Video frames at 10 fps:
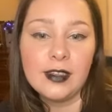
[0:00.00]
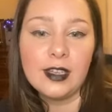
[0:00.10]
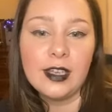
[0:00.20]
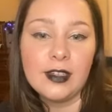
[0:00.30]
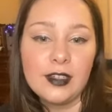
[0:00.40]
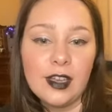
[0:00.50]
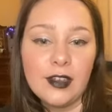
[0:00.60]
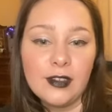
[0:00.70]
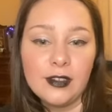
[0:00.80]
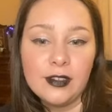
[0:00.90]
I can't
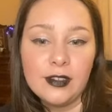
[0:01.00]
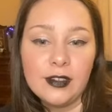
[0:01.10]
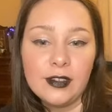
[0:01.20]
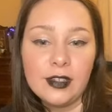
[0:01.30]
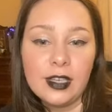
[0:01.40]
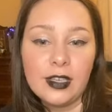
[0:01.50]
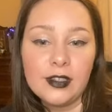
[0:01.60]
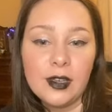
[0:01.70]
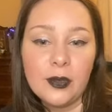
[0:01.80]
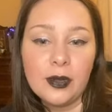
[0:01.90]
tell. I can't
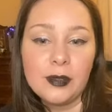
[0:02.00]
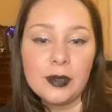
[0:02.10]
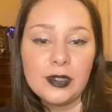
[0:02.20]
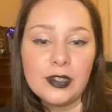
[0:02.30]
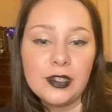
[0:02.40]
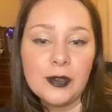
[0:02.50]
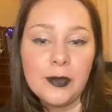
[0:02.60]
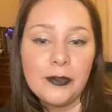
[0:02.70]
tell what I'm supposed to do.